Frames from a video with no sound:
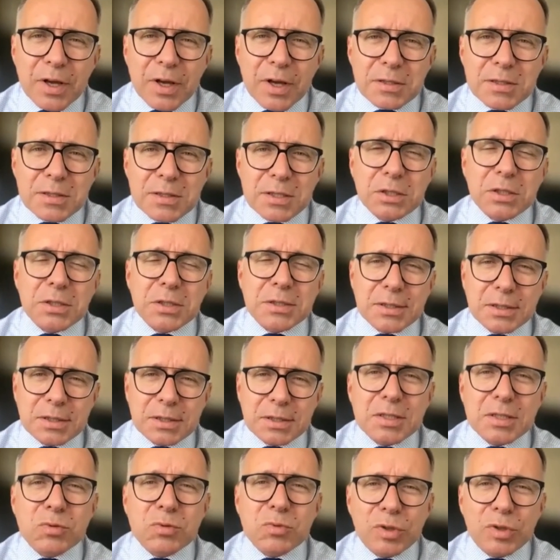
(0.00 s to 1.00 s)
as
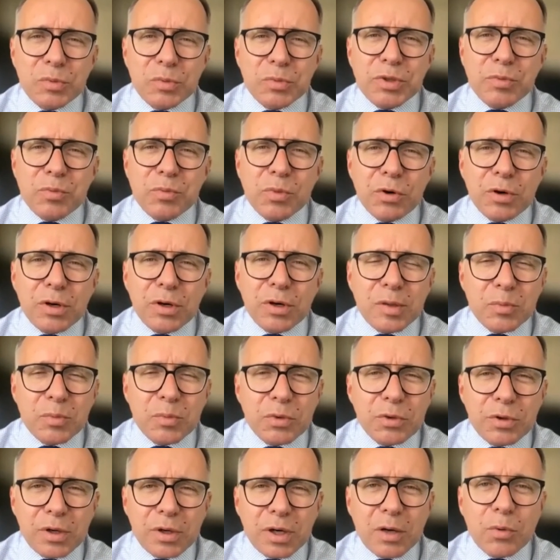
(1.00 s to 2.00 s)
citizens, will be more and
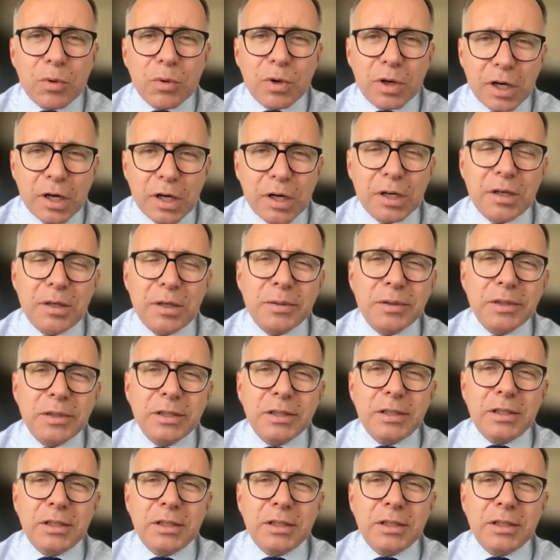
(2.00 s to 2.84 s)
more aware